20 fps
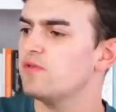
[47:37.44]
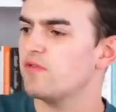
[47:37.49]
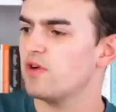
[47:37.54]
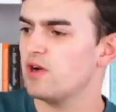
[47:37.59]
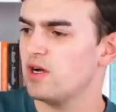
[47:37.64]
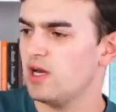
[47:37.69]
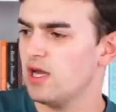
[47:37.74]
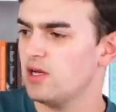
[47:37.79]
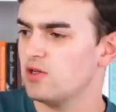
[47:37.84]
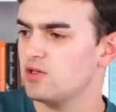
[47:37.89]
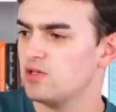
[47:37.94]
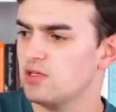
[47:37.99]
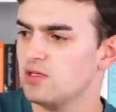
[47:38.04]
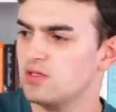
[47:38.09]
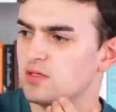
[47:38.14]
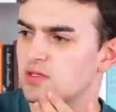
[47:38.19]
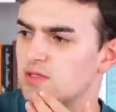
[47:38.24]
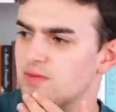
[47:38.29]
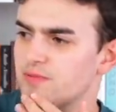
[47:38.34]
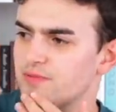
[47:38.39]
of
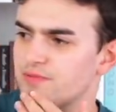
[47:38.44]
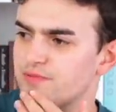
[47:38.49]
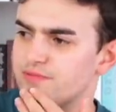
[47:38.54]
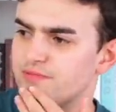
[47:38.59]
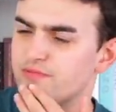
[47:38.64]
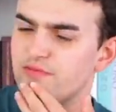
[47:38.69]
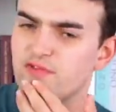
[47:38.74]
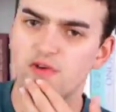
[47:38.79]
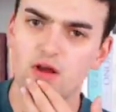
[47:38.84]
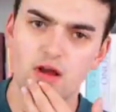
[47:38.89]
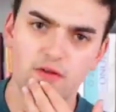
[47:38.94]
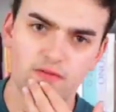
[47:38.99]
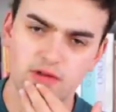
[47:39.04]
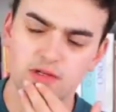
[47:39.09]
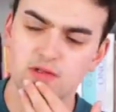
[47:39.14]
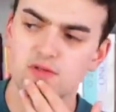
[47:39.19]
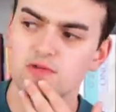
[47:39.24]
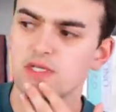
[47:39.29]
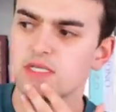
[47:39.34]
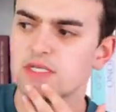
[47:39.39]
Kardashians, for
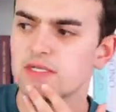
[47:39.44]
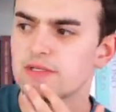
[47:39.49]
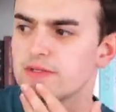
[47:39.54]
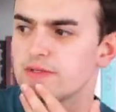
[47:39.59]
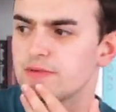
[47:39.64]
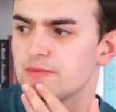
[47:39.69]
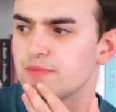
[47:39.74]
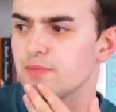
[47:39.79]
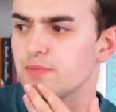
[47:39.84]
obvious reasons.